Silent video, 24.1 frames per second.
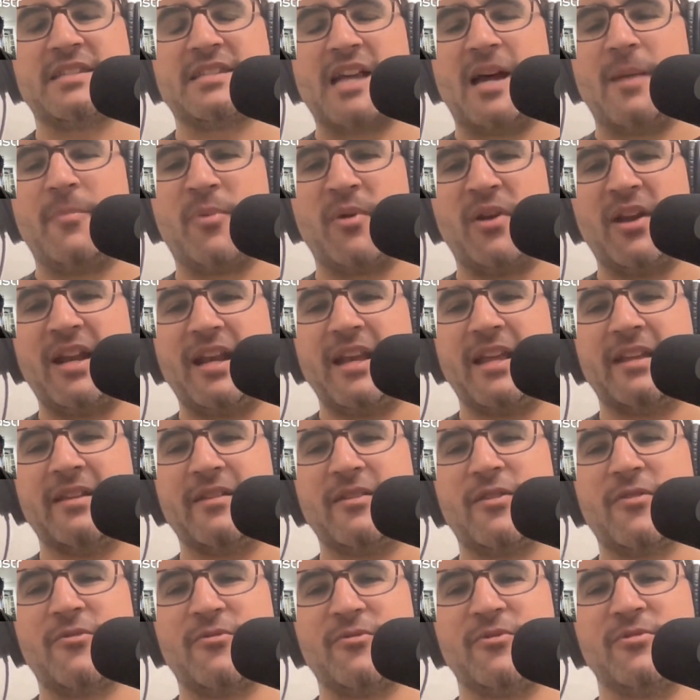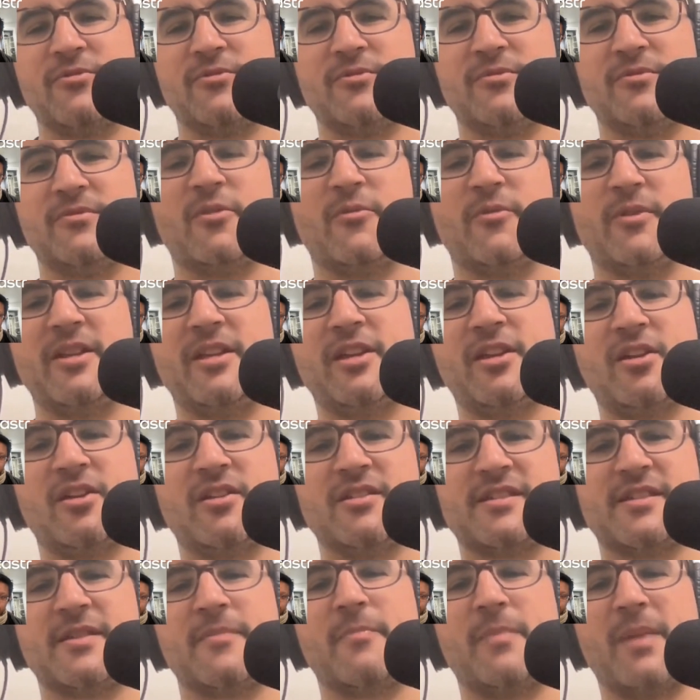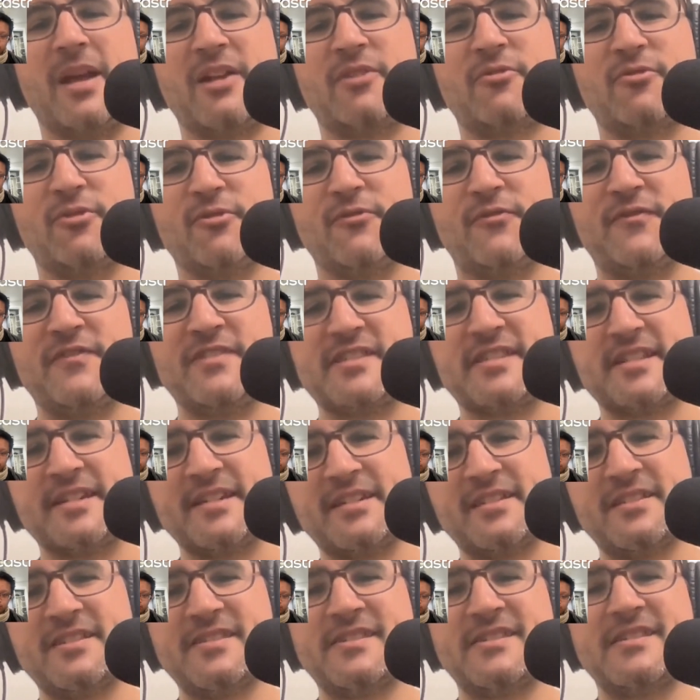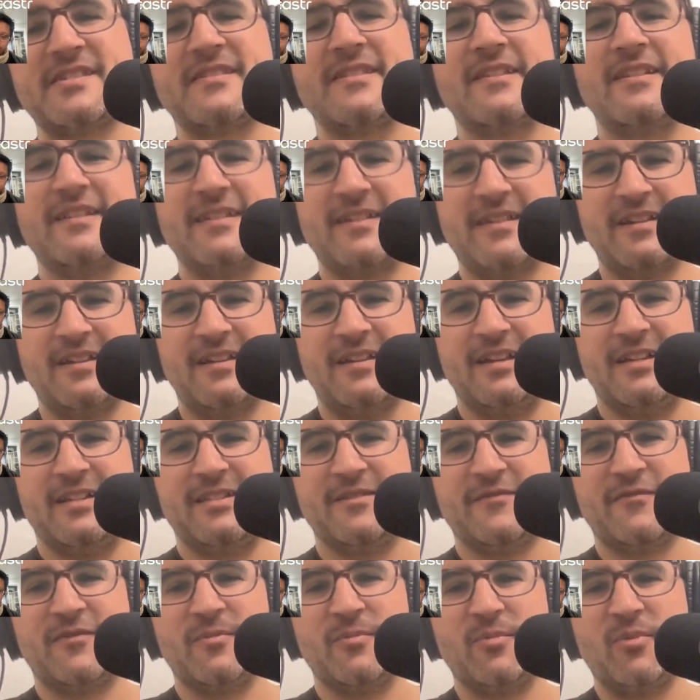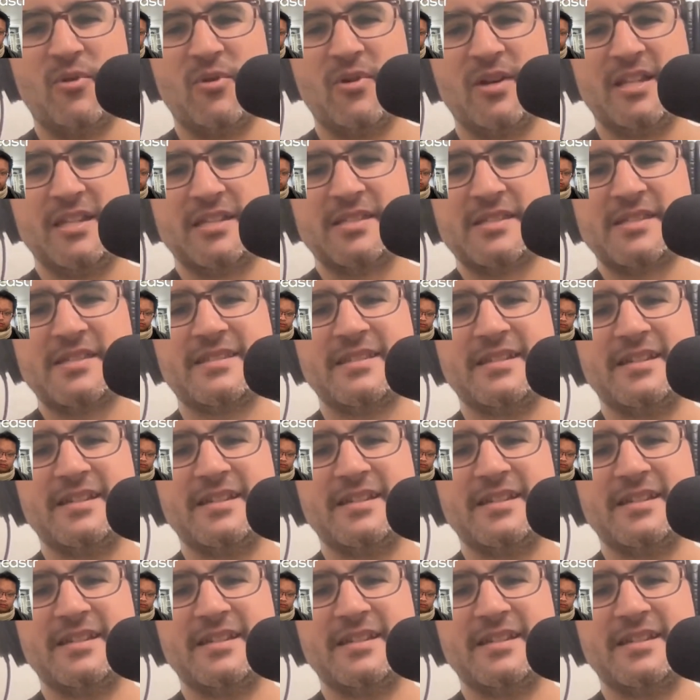operating through what he calls a microphysics at different points.